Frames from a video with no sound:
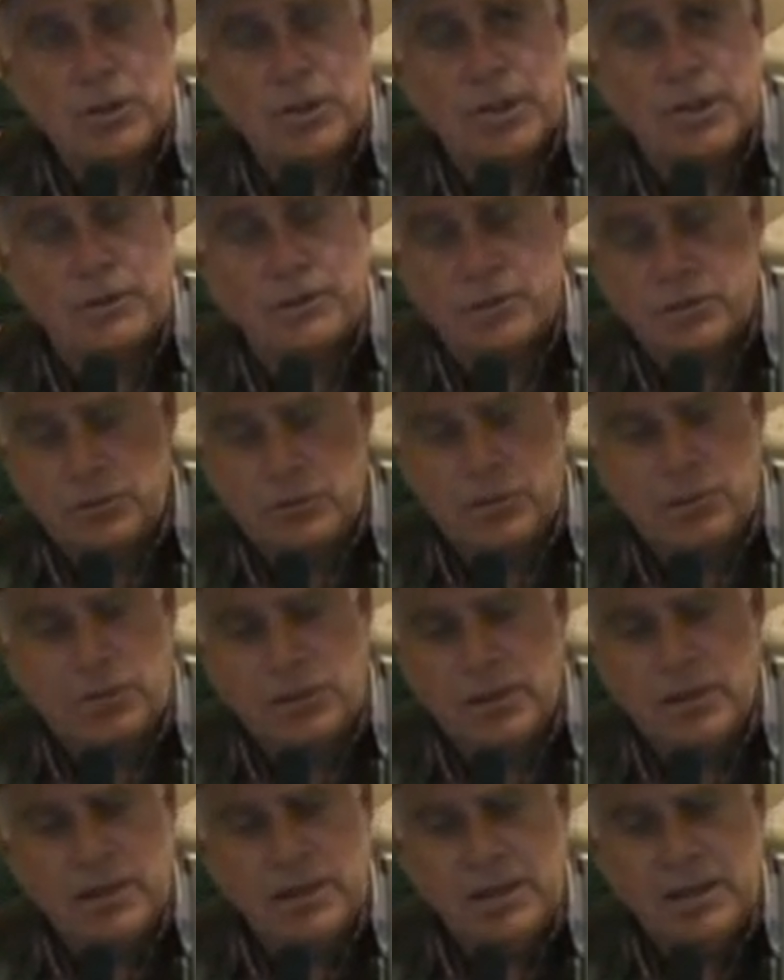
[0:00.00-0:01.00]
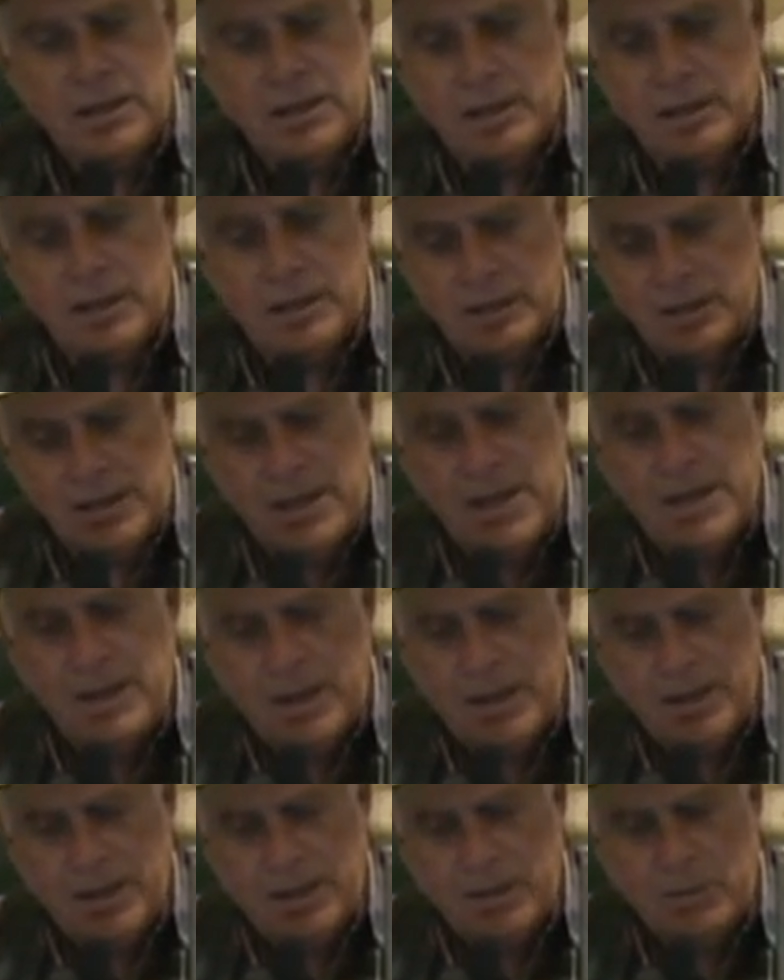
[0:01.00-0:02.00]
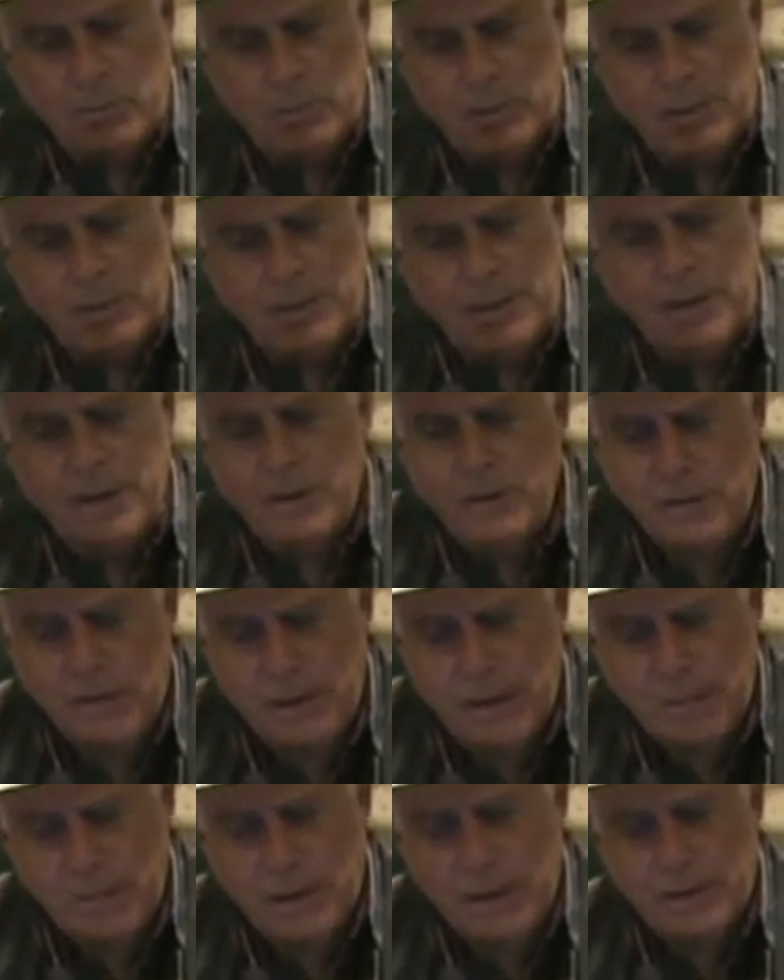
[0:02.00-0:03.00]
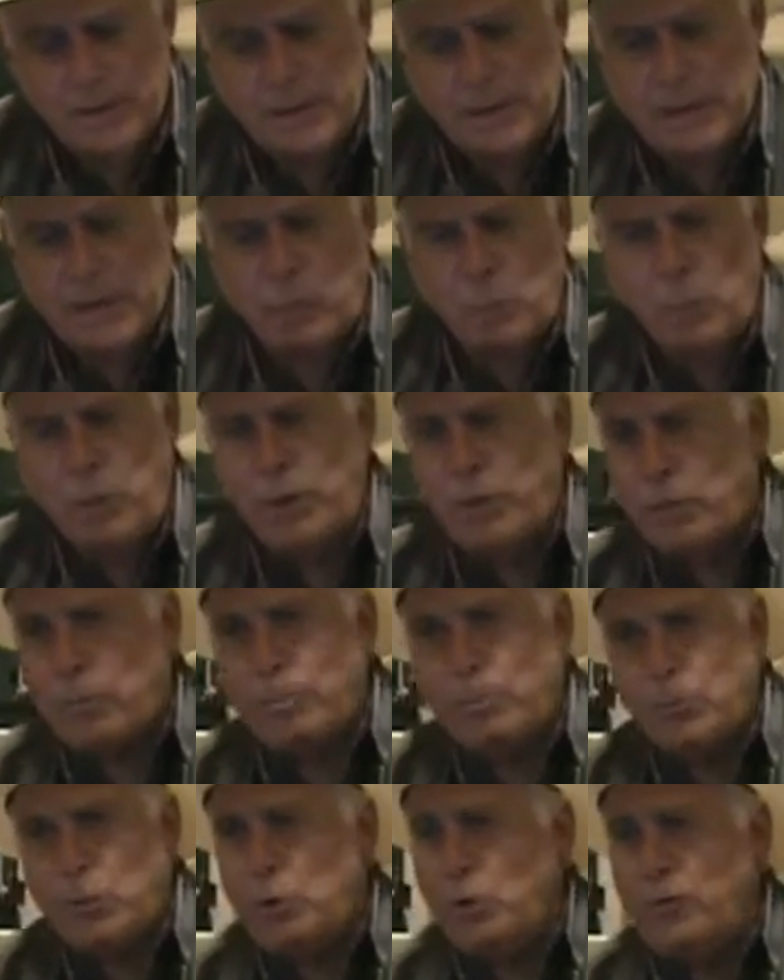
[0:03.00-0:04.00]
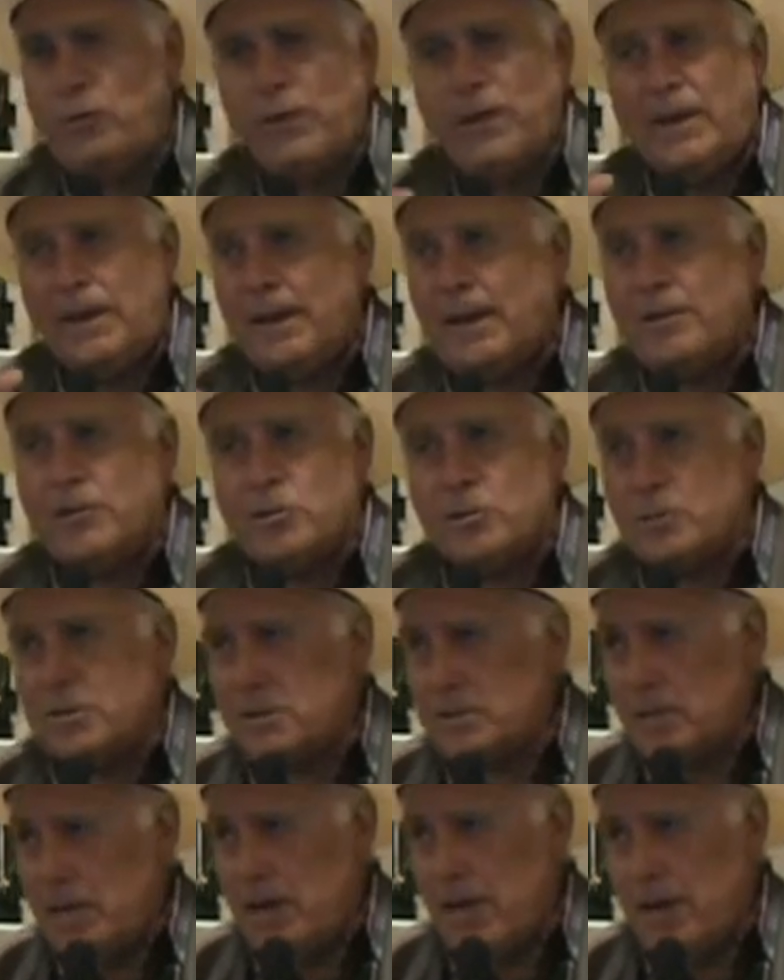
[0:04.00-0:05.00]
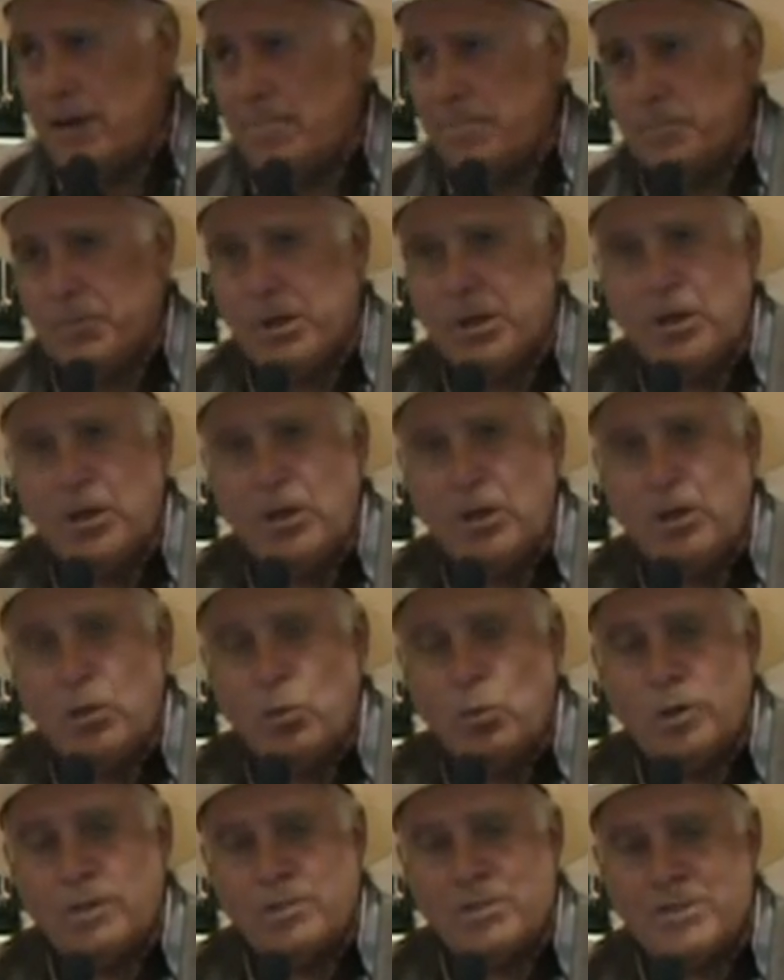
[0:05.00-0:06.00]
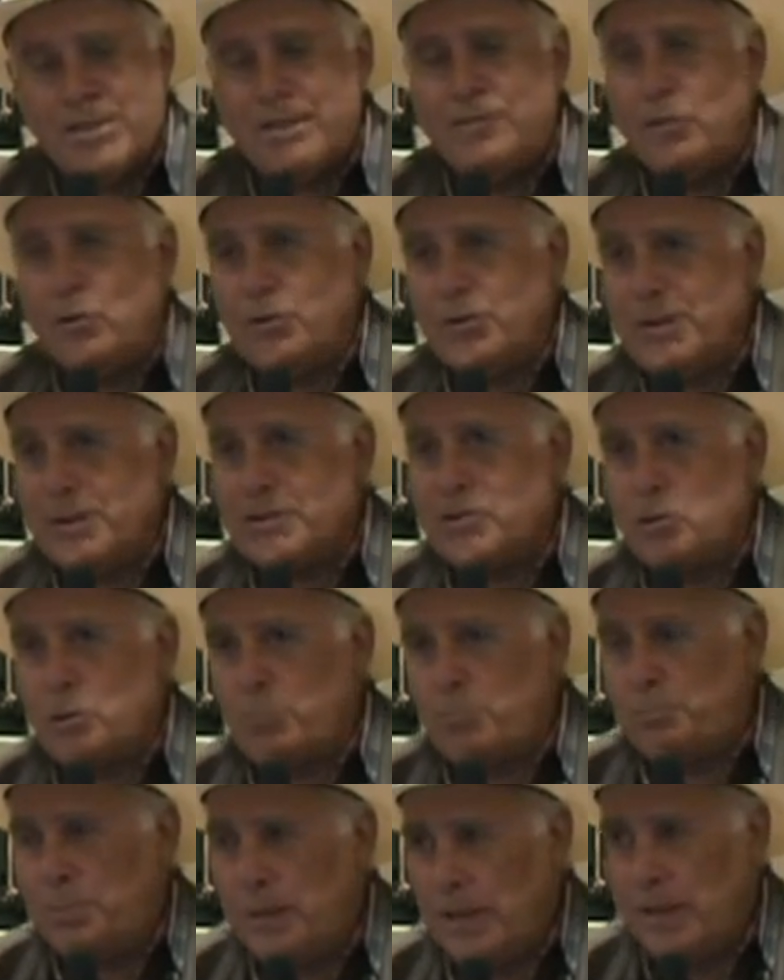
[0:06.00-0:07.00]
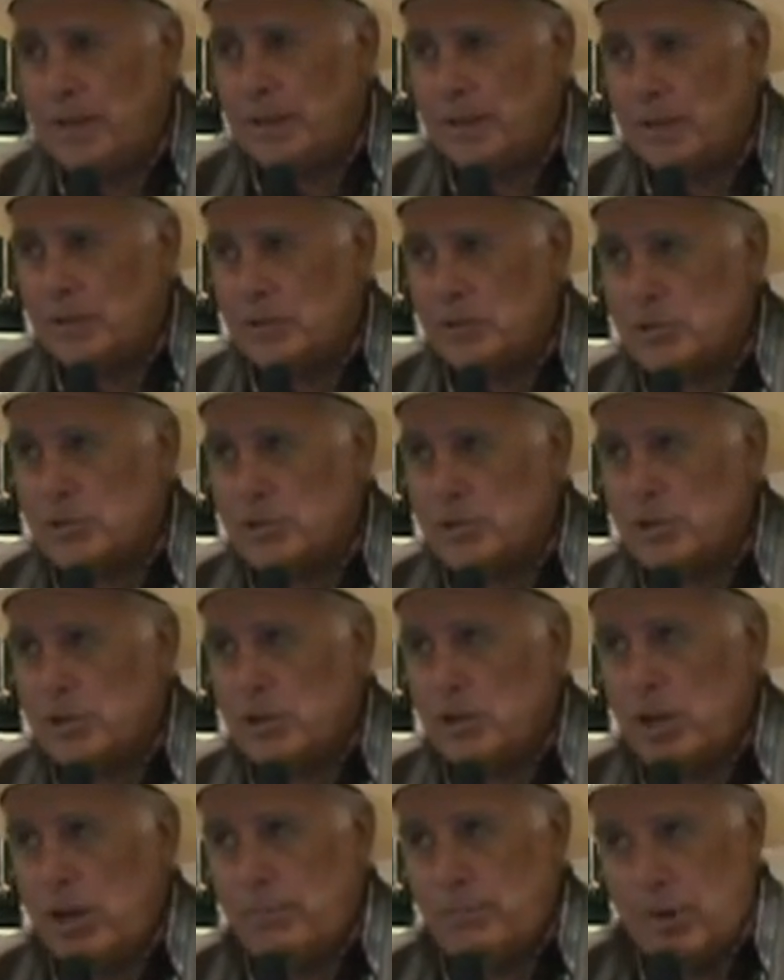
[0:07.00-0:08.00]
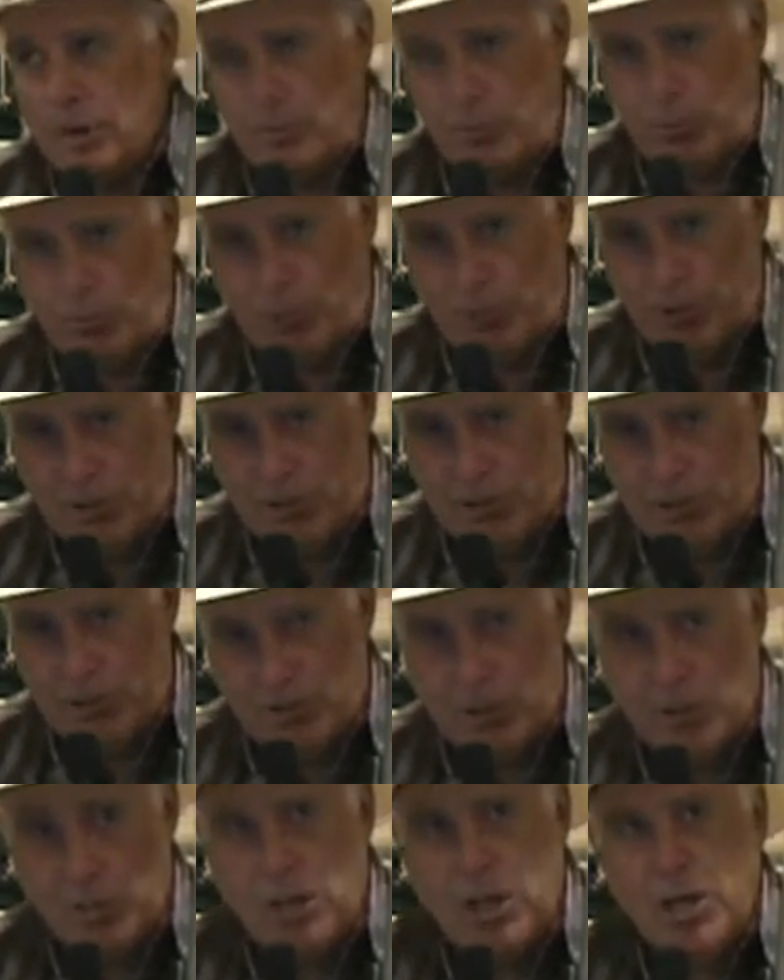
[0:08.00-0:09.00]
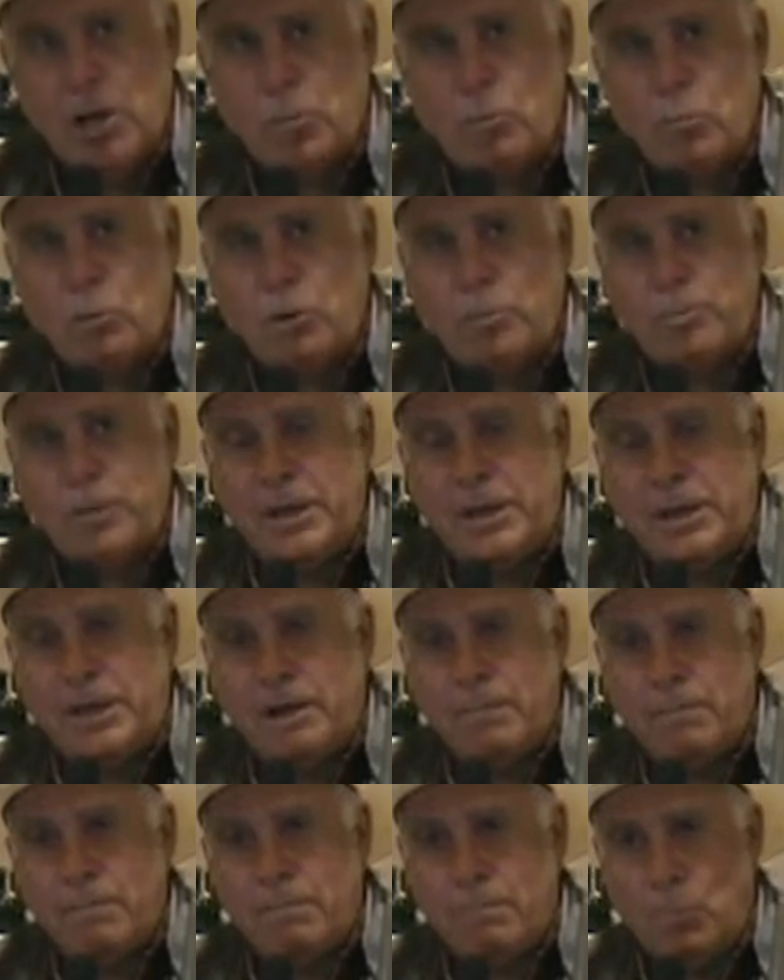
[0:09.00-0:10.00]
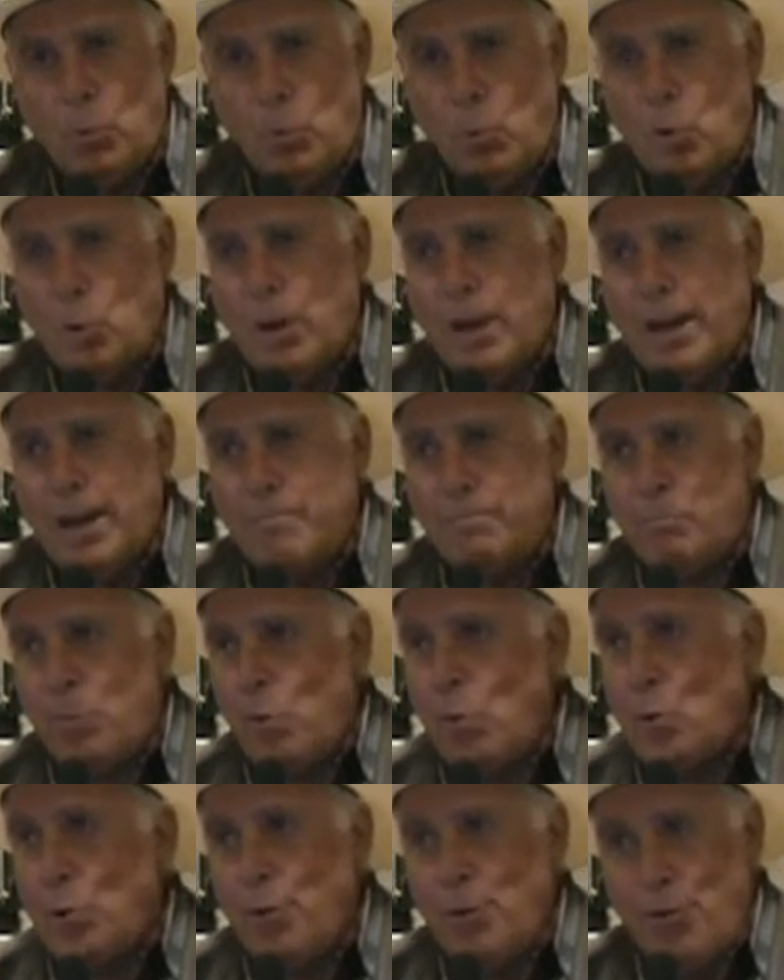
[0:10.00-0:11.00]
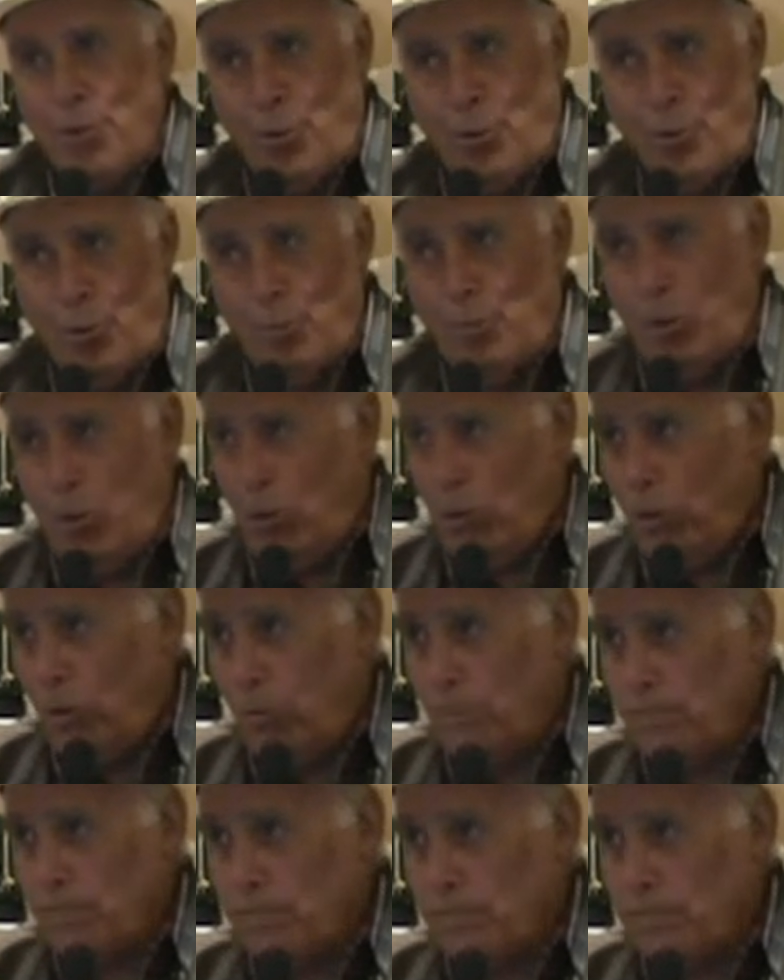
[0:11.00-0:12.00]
And, you know, again, I don't want to get into that, but I mean, we're moving into a time when civil disobedience among Christians will become more and more normal.